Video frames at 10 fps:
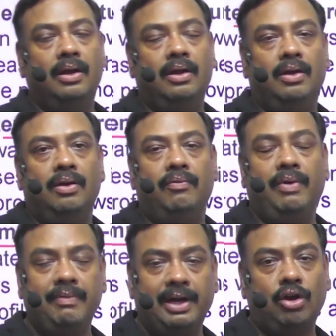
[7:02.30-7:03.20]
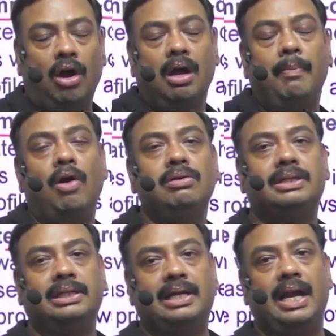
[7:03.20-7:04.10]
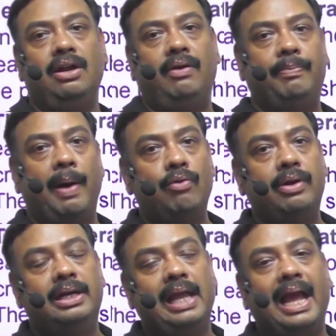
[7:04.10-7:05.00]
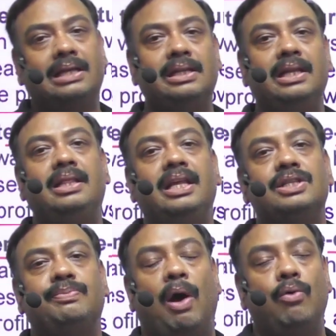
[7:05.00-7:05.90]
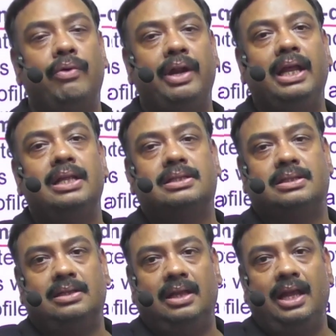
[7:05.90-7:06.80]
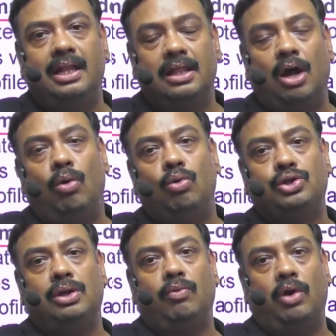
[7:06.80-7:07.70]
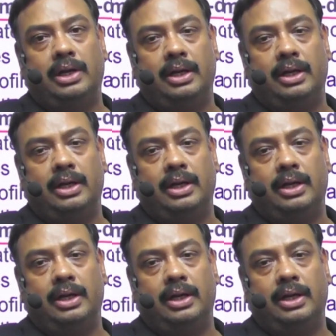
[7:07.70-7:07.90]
When we talk about such kind of boundary, actually these boundaries in the ocean water